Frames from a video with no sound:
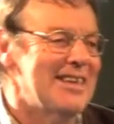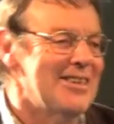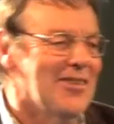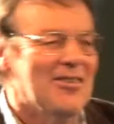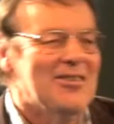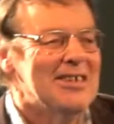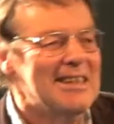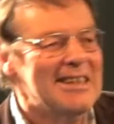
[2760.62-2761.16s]
they're
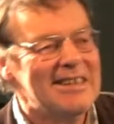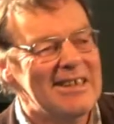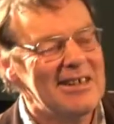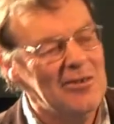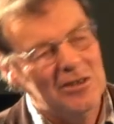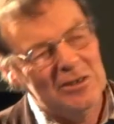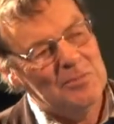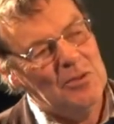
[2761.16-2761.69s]
not
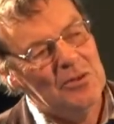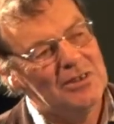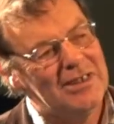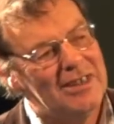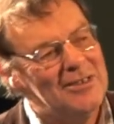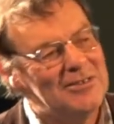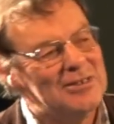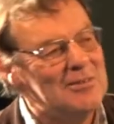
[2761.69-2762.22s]
they're not as poor as
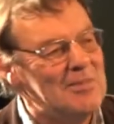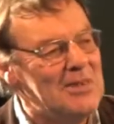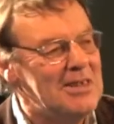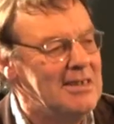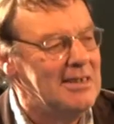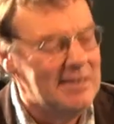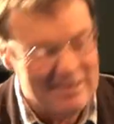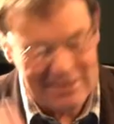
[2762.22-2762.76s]
they used to
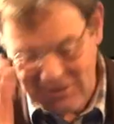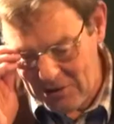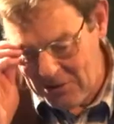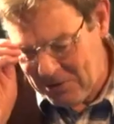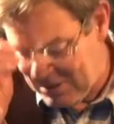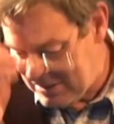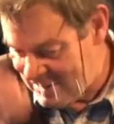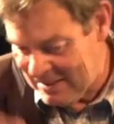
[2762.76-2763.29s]
be.
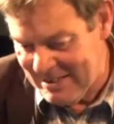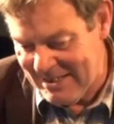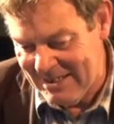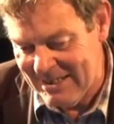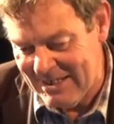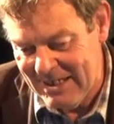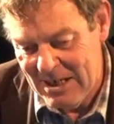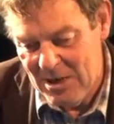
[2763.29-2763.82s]
So,
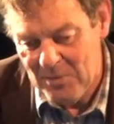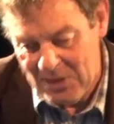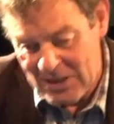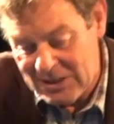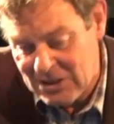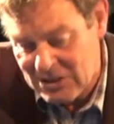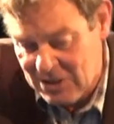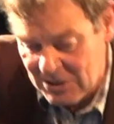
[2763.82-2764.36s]
but
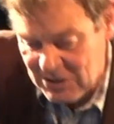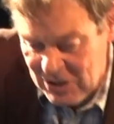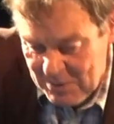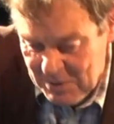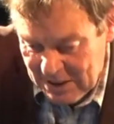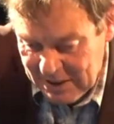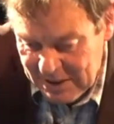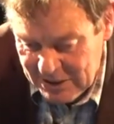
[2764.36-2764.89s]
this is the
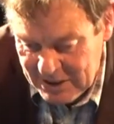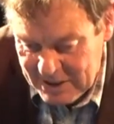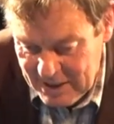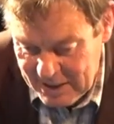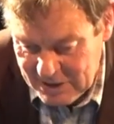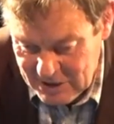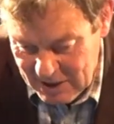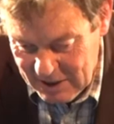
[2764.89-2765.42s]
typical
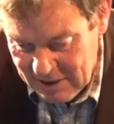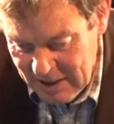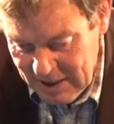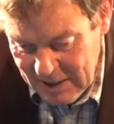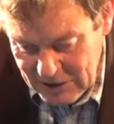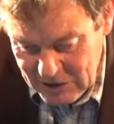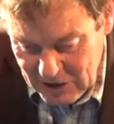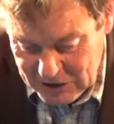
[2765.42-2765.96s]
indicator.
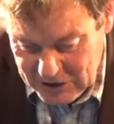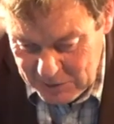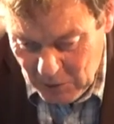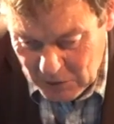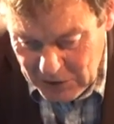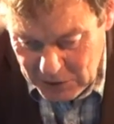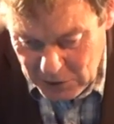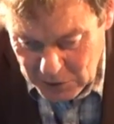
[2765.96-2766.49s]
Just see
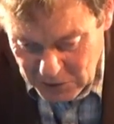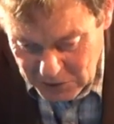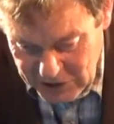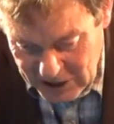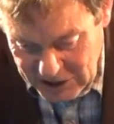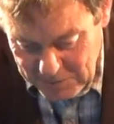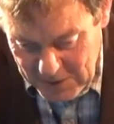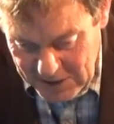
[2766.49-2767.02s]
what the usual
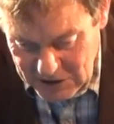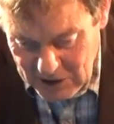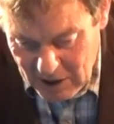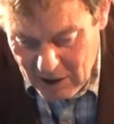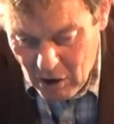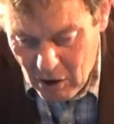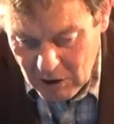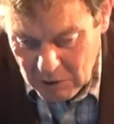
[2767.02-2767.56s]
suspects
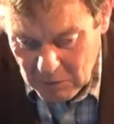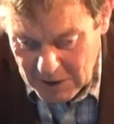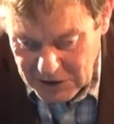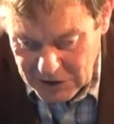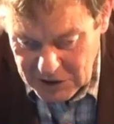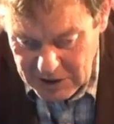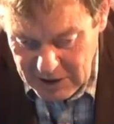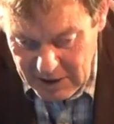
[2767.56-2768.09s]
are. All the
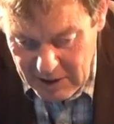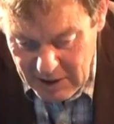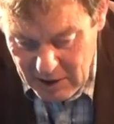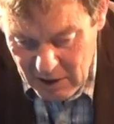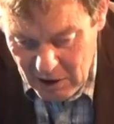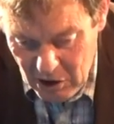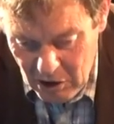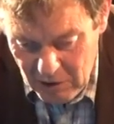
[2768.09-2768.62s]
ones
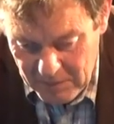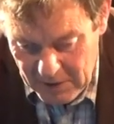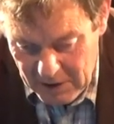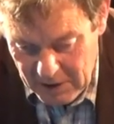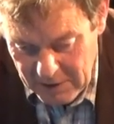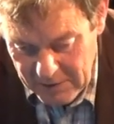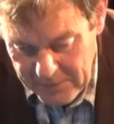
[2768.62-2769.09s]
over